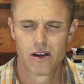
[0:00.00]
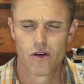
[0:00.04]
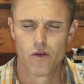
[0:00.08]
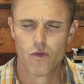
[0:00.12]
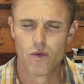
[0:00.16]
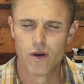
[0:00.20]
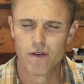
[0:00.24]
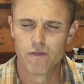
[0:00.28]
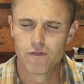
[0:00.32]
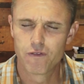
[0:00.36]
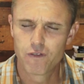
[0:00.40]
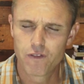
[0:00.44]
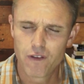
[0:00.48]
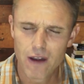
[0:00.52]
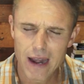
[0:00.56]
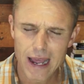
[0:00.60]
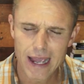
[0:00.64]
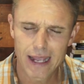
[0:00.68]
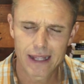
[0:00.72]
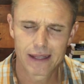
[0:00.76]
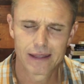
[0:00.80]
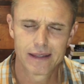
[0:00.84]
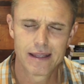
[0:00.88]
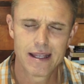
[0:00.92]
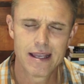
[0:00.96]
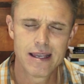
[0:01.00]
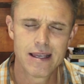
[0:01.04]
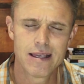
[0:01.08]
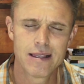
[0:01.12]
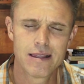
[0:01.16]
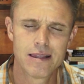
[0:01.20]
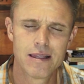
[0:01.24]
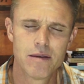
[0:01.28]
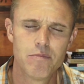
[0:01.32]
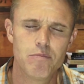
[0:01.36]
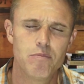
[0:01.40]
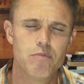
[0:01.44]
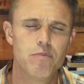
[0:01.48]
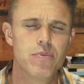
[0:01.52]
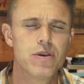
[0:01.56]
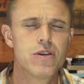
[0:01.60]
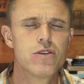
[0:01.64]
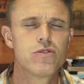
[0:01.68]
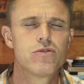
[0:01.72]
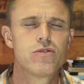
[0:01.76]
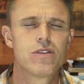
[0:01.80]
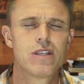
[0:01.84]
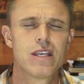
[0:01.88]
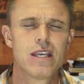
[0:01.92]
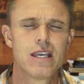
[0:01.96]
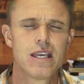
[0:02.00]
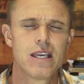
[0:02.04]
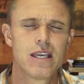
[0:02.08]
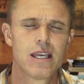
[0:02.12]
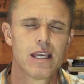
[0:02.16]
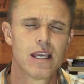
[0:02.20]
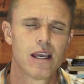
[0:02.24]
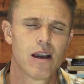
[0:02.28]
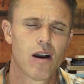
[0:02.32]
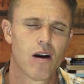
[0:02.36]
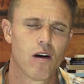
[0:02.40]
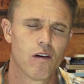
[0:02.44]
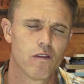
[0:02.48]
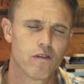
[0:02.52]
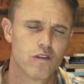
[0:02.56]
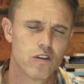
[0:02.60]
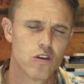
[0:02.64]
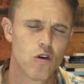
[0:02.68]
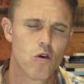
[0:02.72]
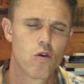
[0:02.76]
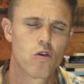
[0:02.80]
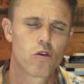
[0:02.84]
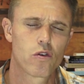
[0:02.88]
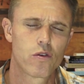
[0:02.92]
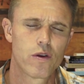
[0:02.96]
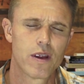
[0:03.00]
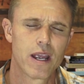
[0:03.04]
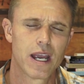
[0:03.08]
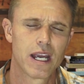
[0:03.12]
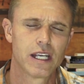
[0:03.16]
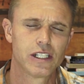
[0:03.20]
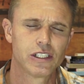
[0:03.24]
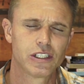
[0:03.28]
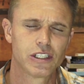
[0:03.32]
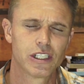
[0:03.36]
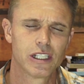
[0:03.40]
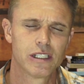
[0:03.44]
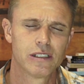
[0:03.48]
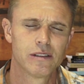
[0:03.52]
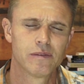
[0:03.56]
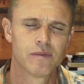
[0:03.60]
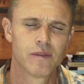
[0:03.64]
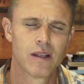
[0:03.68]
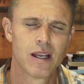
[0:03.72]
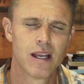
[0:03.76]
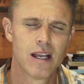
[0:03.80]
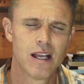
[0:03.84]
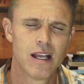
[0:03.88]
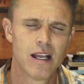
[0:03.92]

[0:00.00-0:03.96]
reflecting the beauty of your creation,